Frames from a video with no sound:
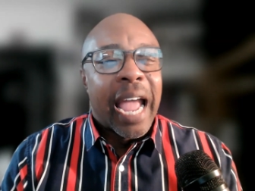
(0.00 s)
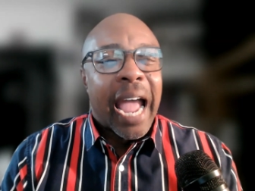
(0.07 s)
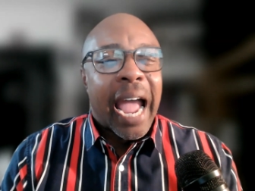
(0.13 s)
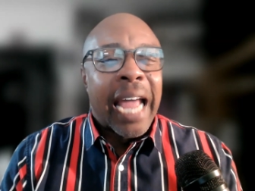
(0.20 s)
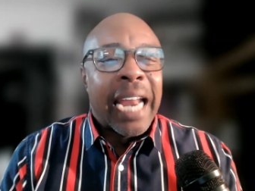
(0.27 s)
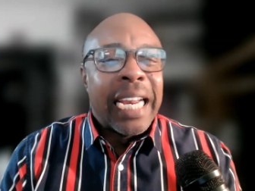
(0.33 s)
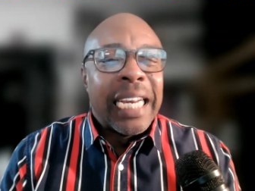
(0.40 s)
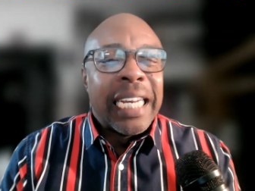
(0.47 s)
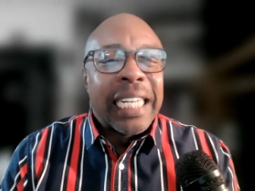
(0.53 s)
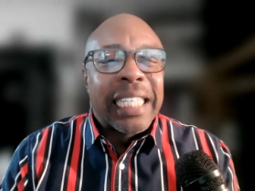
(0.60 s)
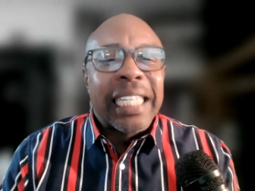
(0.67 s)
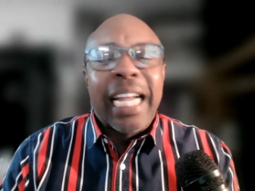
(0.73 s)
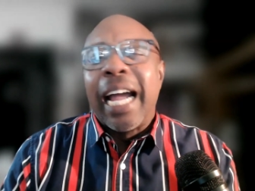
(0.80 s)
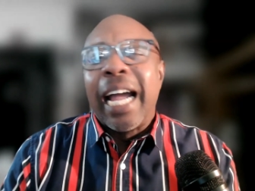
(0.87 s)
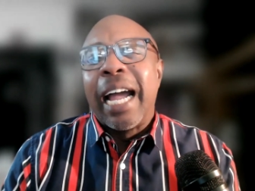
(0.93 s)
And in the
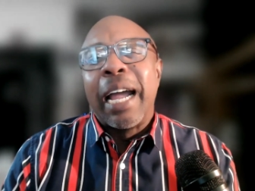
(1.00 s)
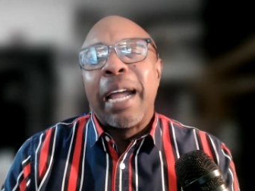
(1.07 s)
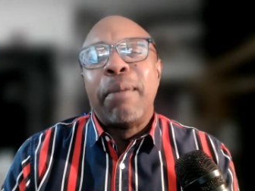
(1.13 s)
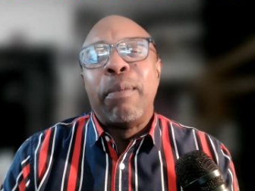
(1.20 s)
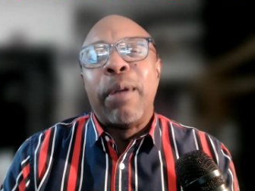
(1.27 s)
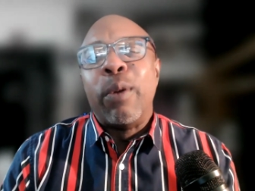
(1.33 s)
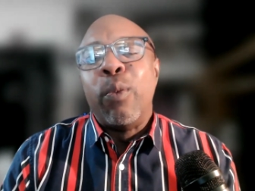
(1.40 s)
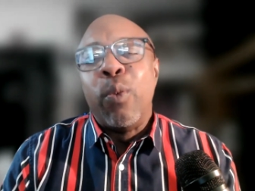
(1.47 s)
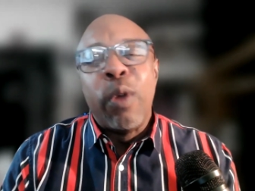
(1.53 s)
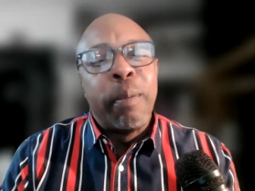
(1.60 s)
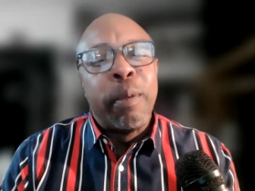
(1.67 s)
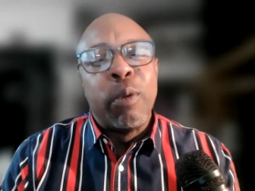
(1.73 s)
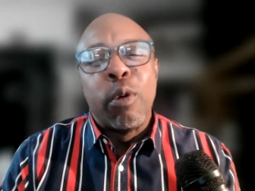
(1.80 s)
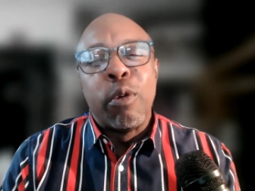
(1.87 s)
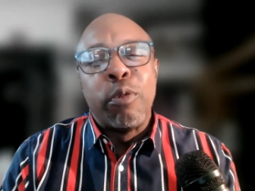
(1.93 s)
time when
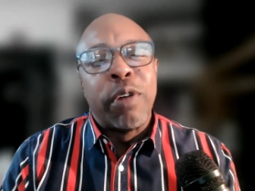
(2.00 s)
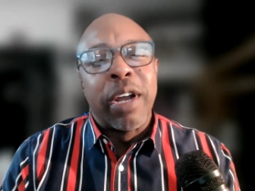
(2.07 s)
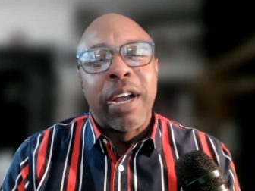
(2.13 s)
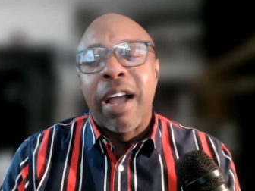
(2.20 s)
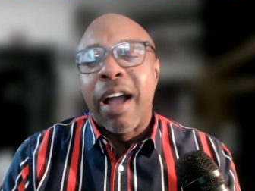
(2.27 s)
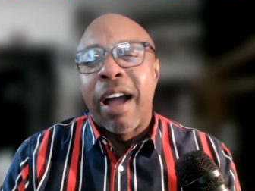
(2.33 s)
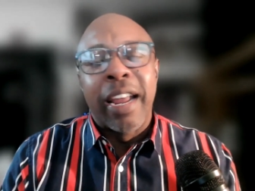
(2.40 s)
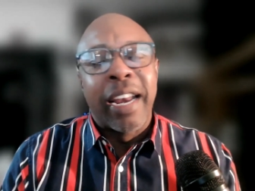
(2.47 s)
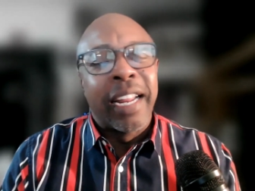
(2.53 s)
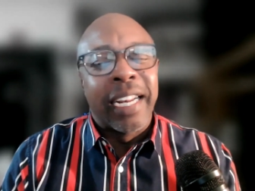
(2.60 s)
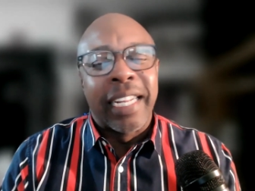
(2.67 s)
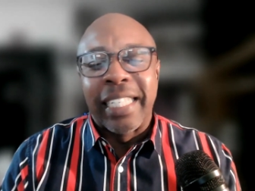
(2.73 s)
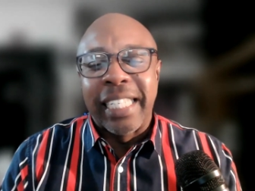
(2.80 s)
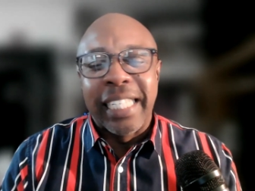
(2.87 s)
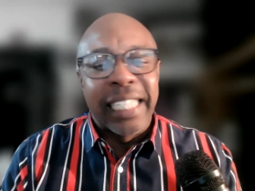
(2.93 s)
women were regarded
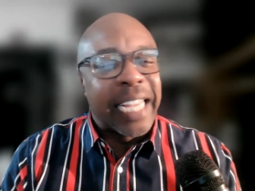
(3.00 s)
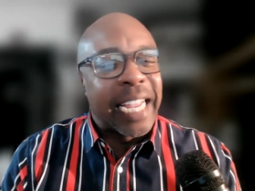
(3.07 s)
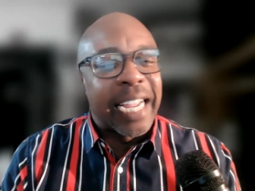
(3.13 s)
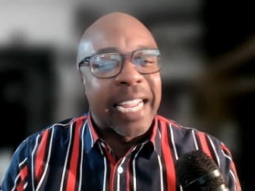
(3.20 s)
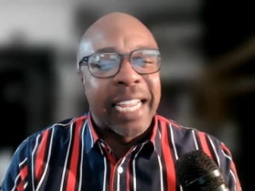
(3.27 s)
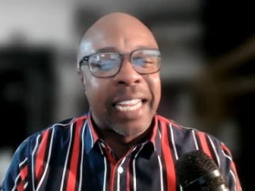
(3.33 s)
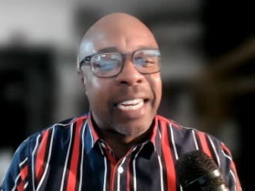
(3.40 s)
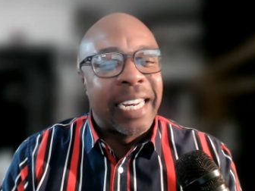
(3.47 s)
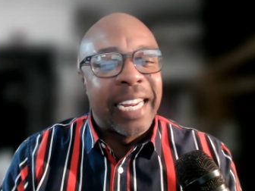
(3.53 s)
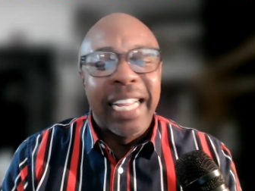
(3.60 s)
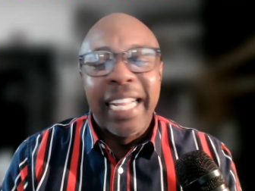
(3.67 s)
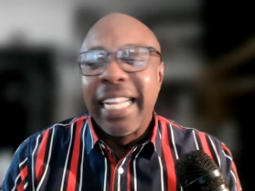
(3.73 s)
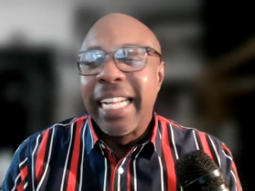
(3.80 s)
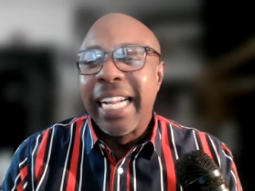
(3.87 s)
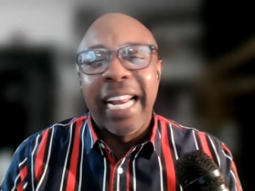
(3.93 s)
as second
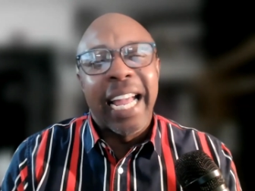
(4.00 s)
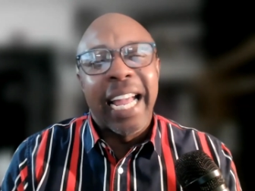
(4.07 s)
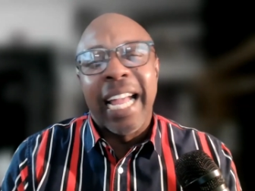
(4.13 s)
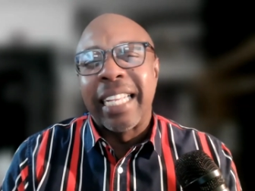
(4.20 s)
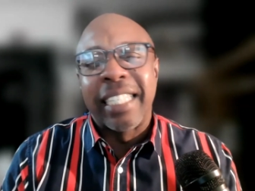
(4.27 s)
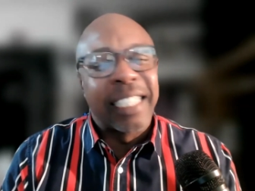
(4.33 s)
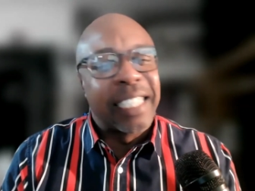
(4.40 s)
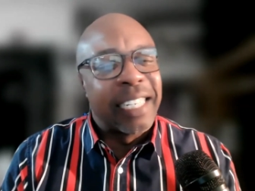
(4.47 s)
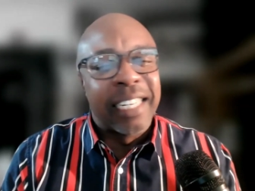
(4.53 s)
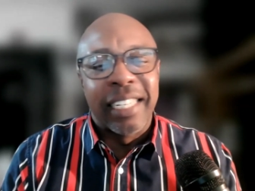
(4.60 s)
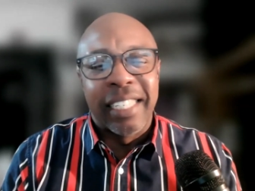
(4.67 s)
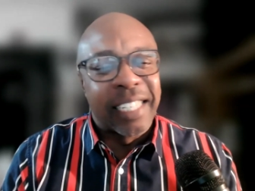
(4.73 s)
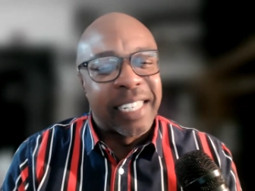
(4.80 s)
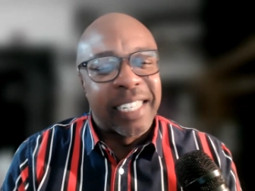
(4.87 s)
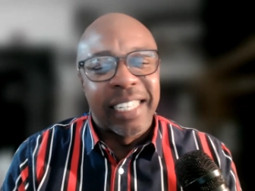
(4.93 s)
class
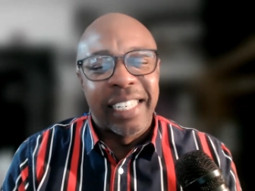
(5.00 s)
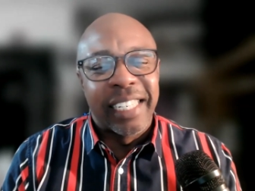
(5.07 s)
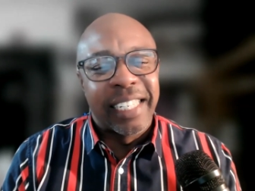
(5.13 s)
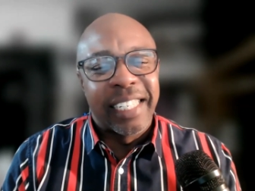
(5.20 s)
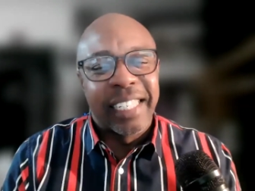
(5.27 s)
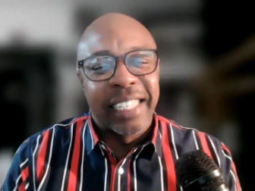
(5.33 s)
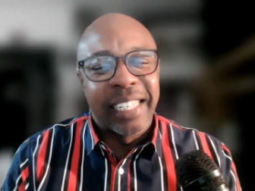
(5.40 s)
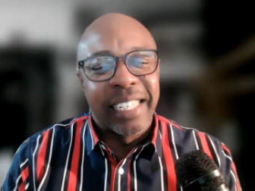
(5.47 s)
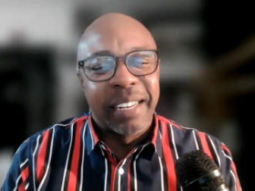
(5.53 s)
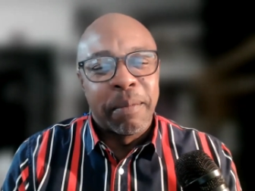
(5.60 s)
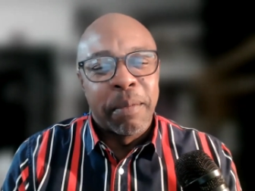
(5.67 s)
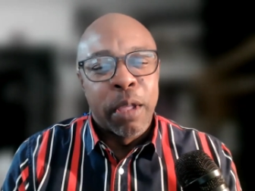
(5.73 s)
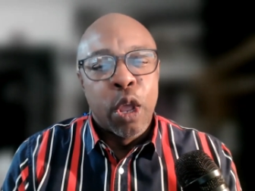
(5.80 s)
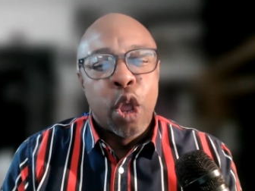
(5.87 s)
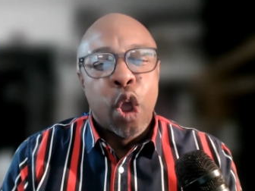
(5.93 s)
citizens,
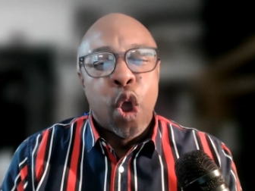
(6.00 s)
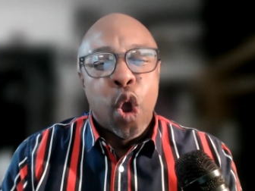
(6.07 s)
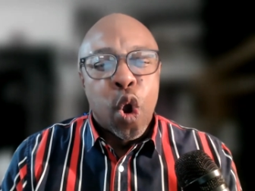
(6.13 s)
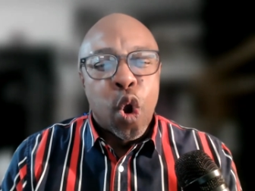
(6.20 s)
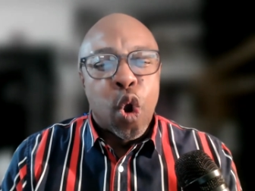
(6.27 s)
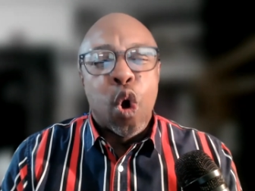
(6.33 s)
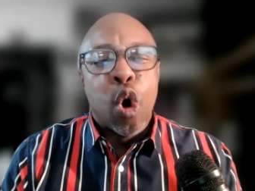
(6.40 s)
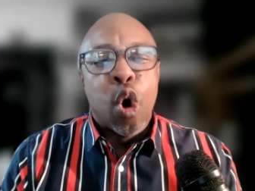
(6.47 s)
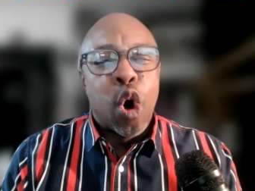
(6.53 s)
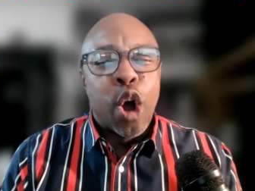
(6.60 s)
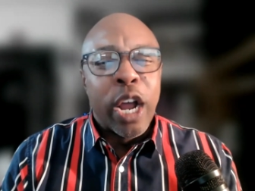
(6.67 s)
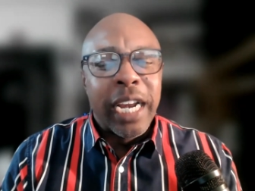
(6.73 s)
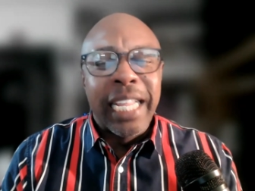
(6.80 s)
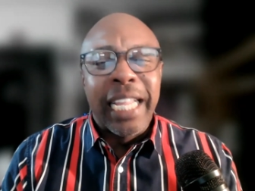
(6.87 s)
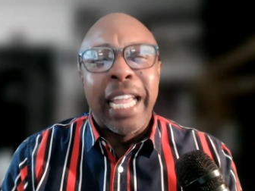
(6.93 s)

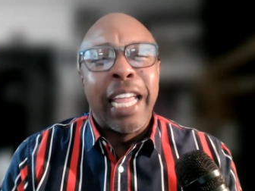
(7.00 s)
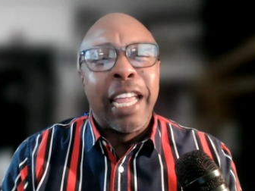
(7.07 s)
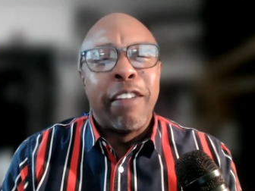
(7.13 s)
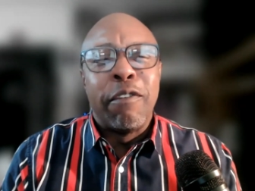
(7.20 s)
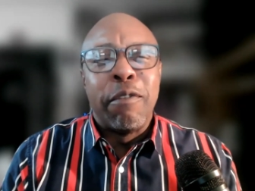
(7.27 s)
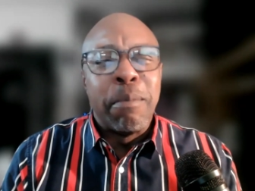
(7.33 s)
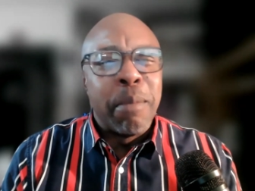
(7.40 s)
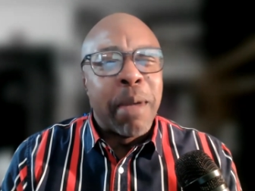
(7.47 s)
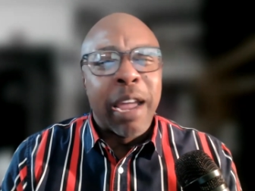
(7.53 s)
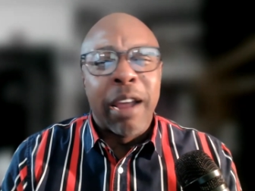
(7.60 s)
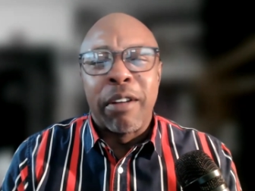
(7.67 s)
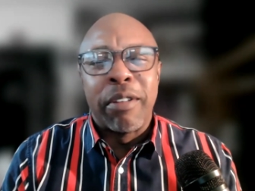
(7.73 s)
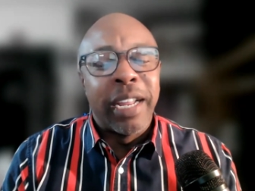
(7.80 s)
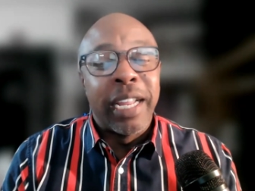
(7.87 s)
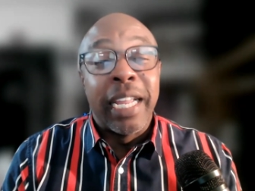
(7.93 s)
God gave
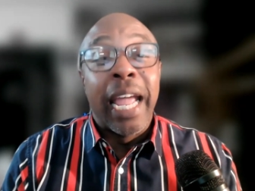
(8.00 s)
Mary,